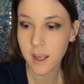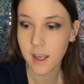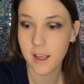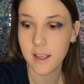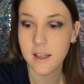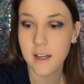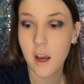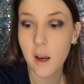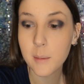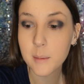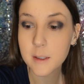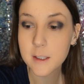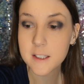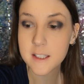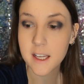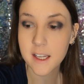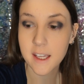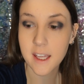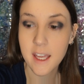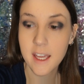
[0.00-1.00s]
And now I'm going to
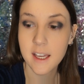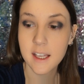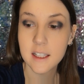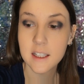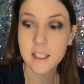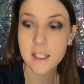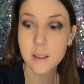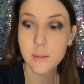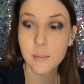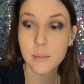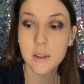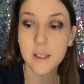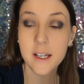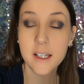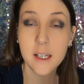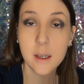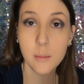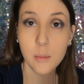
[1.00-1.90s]
take a clean blending